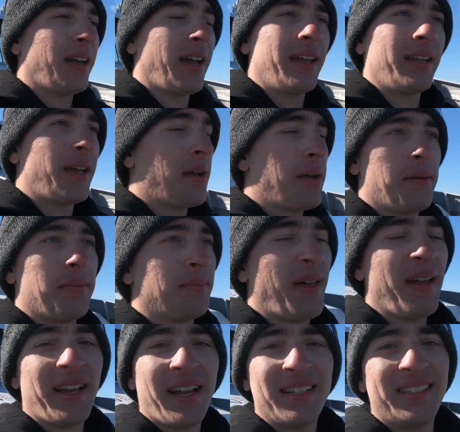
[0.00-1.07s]
And
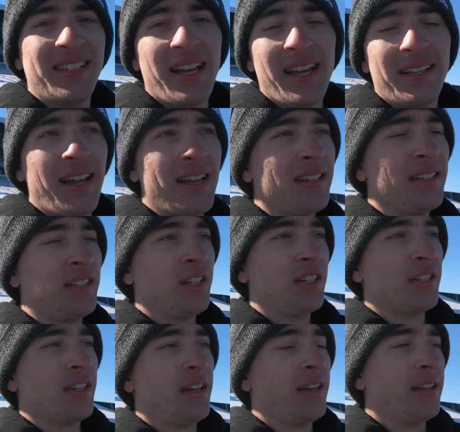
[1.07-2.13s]
like I said, that is
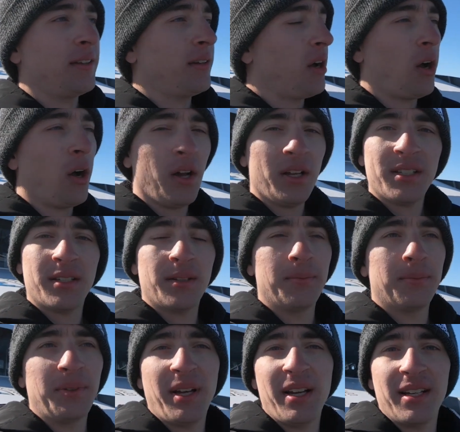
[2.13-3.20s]
just a
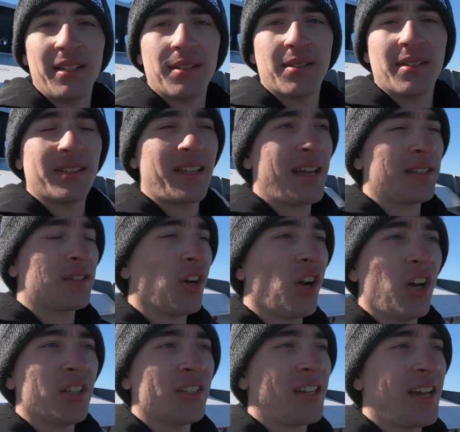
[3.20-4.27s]
awesome place. That
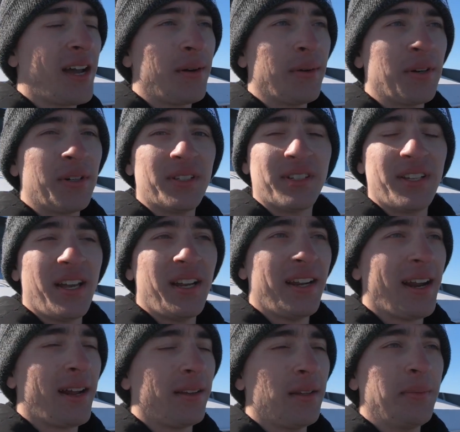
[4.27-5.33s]
tall tower
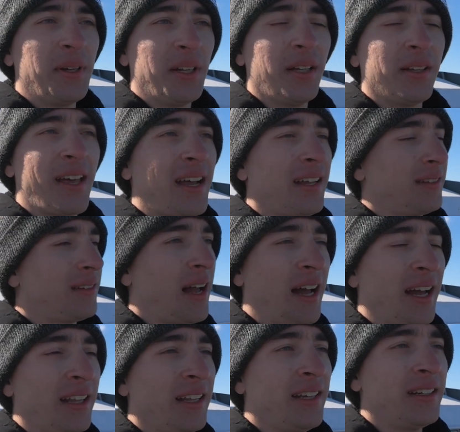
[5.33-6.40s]
standing out in the middle of that
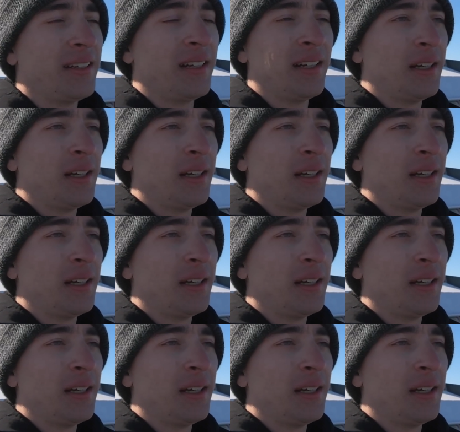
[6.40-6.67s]
island.